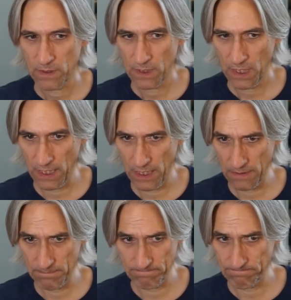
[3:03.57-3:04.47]

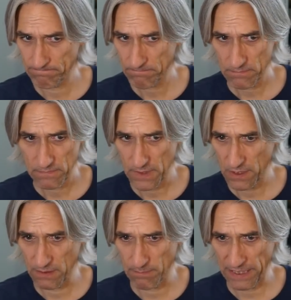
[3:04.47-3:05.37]
Here, I
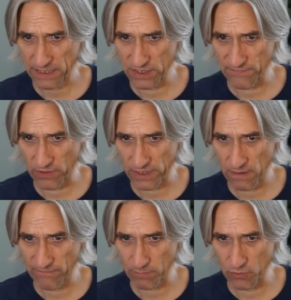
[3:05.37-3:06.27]
think black is very
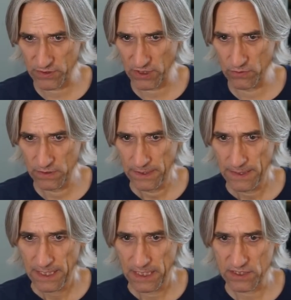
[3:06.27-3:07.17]
comfortable. So
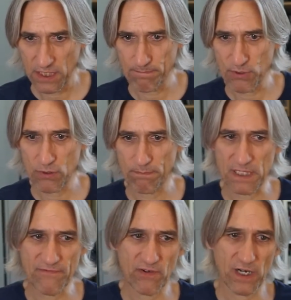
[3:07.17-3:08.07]
instead, bishop
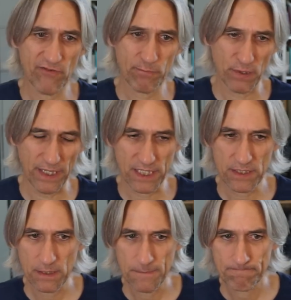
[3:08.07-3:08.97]
b five
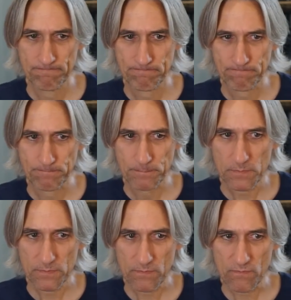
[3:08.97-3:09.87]
played.
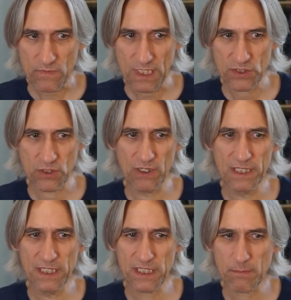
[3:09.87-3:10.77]
So a
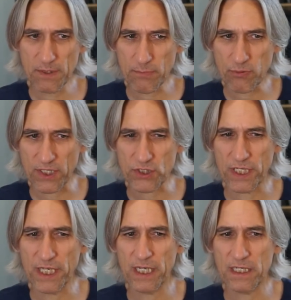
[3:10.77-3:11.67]
little bit of pressure
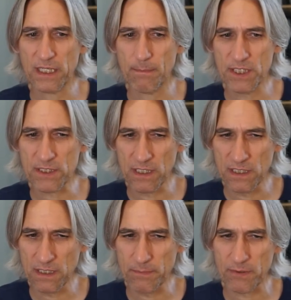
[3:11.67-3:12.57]
here, and that means a
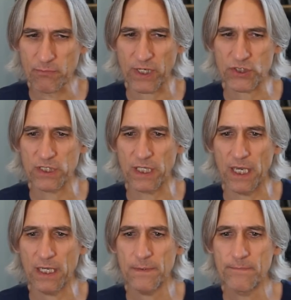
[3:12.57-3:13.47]
little bit of pressure there.